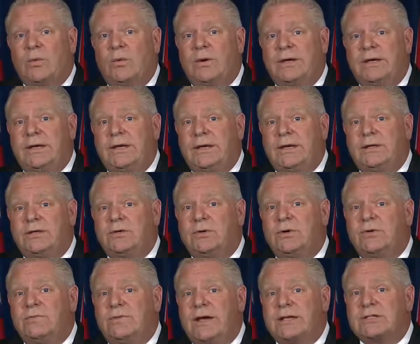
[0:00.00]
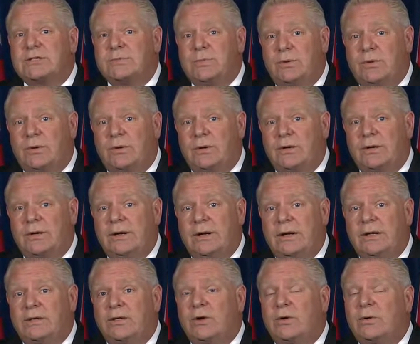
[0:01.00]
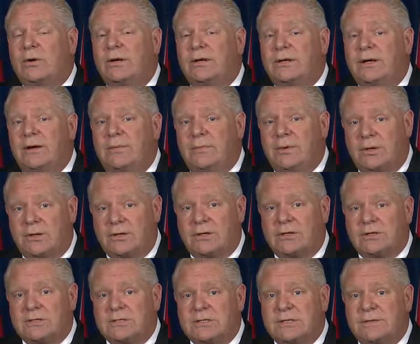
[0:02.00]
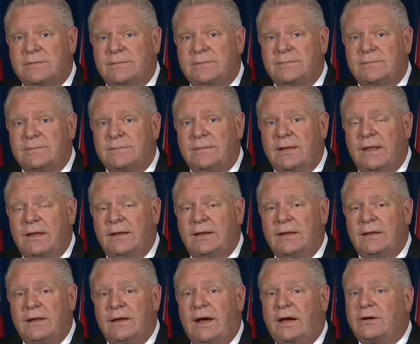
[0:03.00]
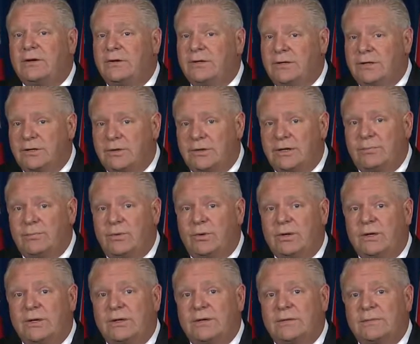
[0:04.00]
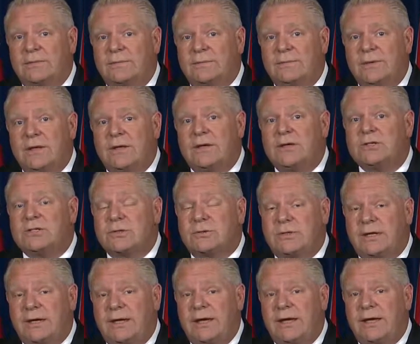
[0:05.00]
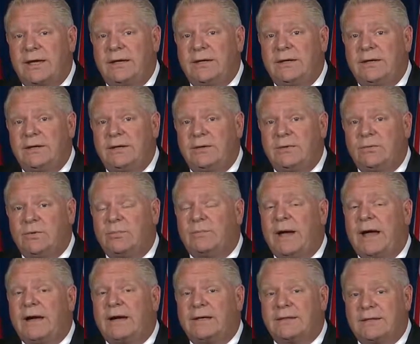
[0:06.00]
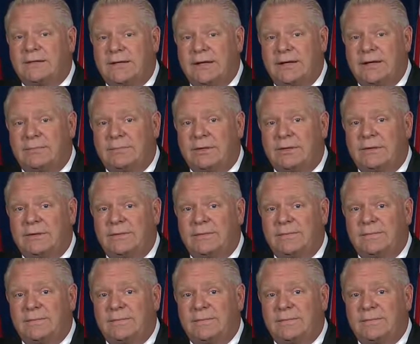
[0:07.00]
we need to invest more in lower income workers. I couldn't agree more. So today, we're back at the table.